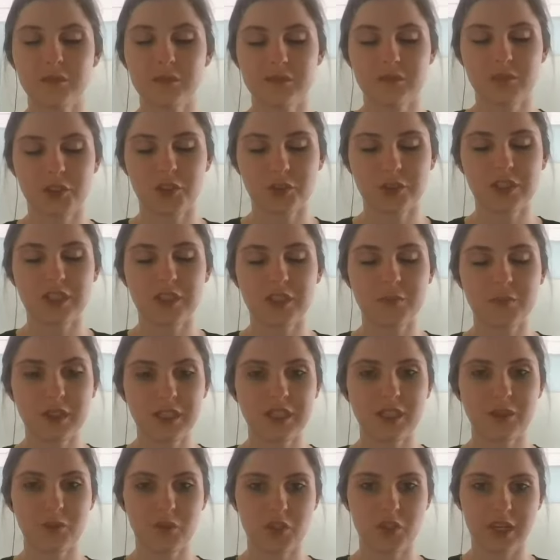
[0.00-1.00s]
short to
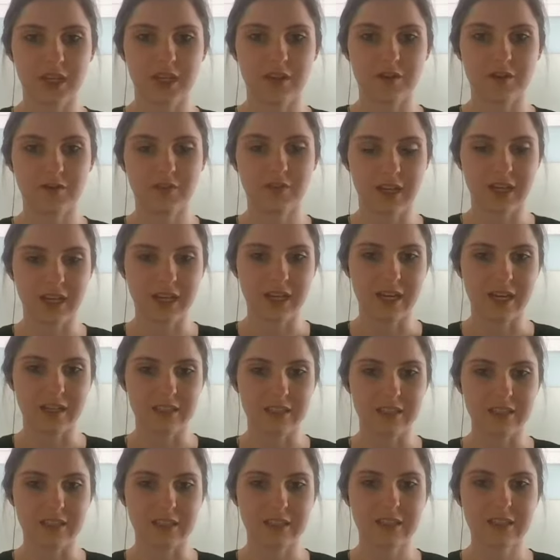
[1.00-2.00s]
medium chain fatty
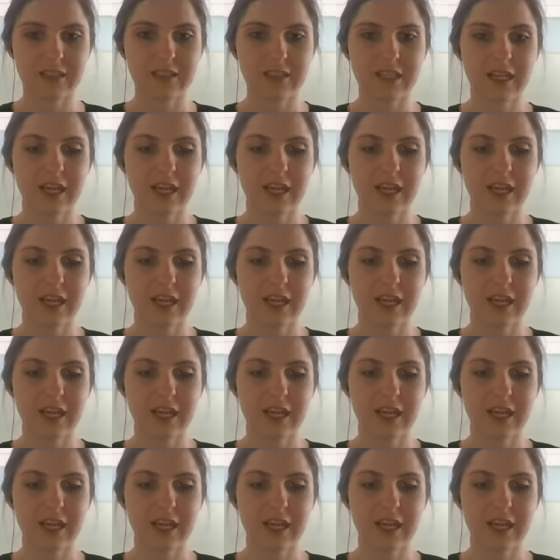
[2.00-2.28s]
acids,